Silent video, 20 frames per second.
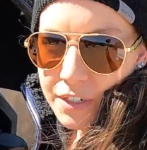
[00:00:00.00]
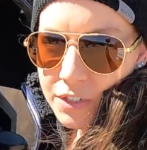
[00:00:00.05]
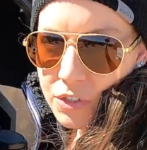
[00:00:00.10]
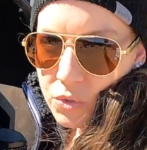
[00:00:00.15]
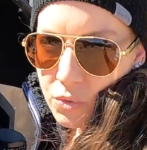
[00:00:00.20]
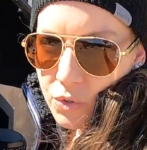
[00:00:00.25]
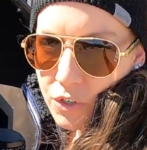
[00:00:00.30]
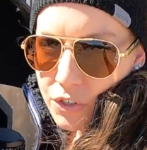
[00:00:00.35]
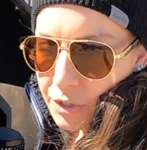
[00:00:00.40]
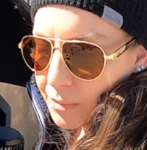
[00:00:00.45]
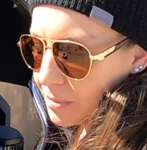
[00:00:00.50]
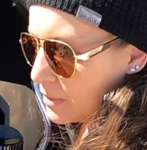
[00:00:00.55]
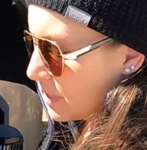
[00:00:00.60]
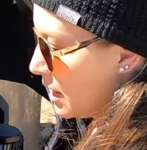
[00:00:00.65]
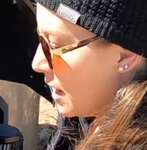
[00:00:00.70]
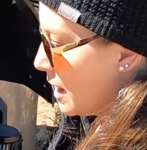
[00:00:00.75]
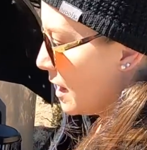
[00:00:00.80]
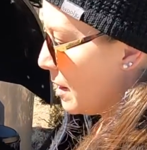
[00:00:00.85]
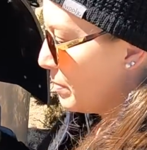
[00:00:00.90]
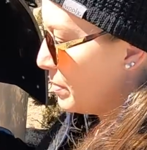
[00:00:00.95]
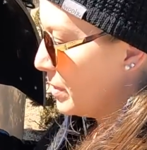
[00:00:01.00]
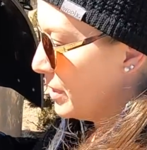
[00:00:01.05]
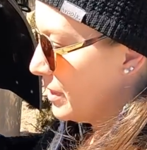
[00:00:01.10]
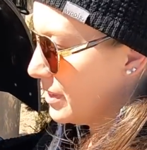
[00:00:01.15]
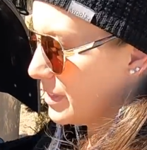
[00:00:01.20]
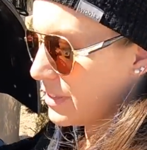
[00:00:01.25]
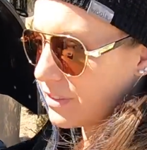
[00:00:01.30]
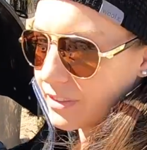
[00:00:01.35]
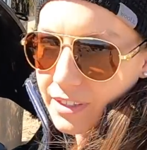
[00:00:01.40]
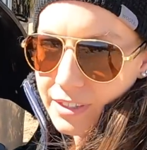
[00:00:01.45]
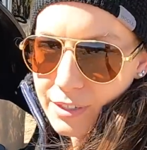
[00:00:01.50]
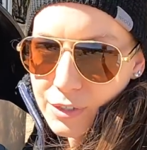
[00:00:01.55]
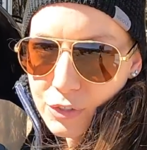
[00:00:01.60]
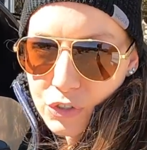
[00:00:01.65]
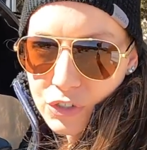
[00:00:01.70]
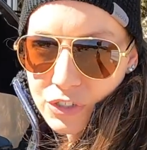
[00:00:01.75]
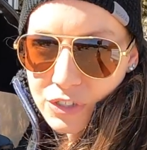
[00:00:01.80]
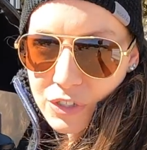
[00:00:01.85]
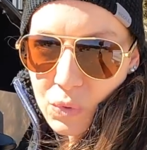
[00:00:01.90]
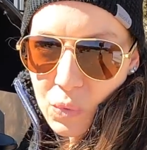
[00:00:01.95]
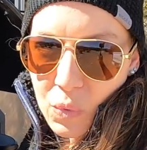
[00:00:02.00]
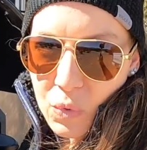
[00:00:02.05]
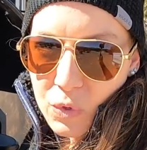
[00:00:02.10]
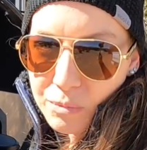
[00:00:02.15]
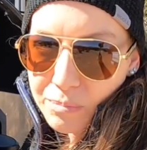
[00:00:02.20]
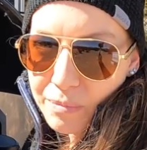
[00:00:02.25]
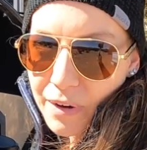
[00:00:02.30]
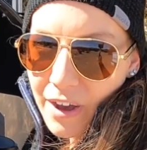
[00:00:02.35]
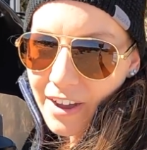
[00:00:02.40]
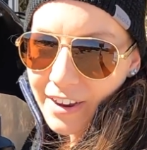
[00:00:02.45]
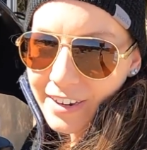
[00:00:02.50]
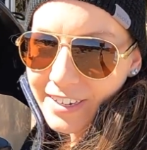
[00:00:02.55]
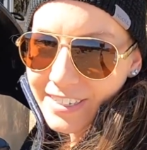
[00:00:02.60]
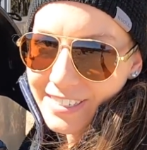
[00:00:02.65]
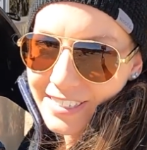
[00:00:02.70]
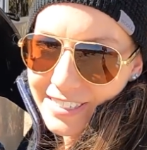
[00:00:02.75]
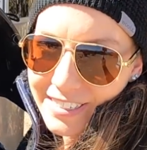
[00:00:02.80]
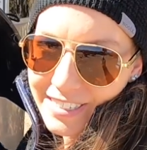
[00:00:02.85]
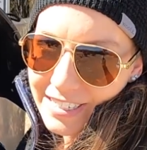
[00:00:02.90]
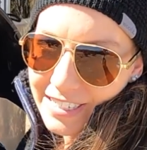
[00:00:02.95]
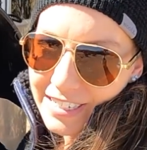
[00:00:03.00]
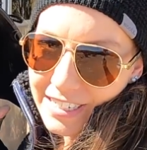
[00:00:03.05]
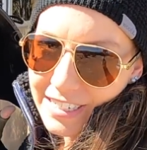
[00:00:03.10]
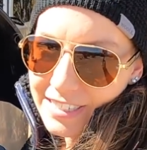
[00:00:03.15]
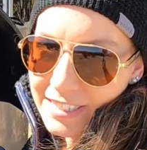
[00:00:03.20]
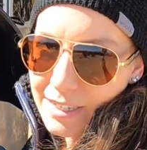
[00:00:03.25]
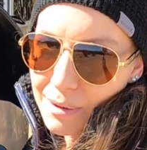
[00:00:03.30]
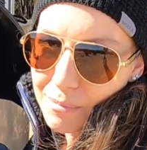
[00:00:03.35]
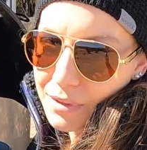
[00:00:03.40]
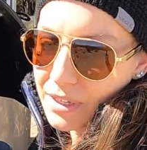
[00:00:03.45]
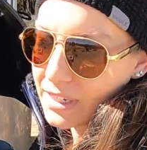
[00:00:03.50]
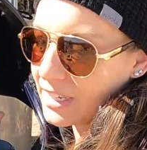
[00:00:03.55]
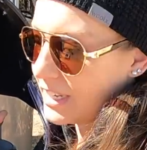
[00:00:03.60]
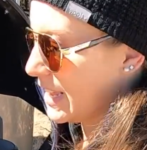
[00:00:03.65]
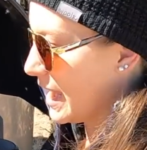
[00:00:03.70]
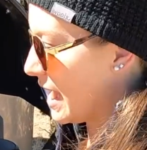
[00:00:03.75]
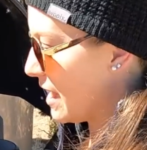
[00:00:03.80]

bit of storage up top. This is just an old box because I needed something to